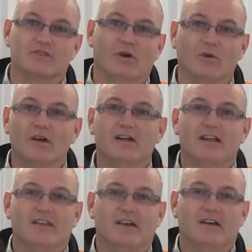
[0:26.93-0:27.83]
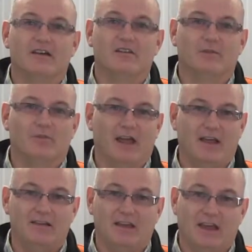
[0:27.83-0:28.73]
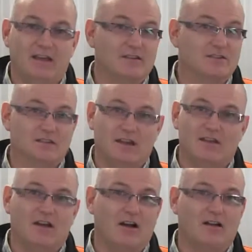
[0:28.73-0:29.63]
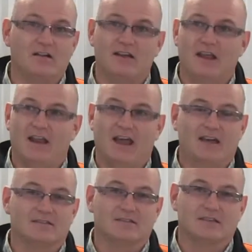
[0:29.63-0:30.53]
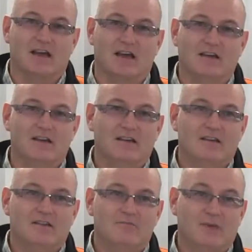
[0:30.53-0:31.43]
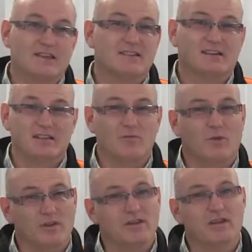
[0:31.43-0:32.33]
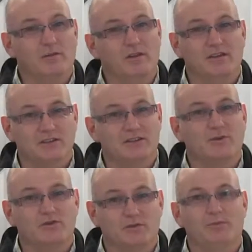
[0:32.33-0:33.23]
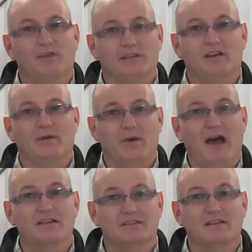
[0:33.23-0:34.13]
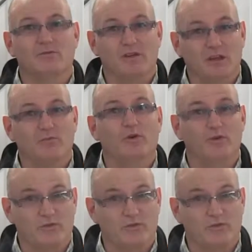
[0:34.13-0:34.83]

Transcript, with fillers: So the the plant again is state of the art. It has uh, basically more than doubling, just about tripling the capacity that we can put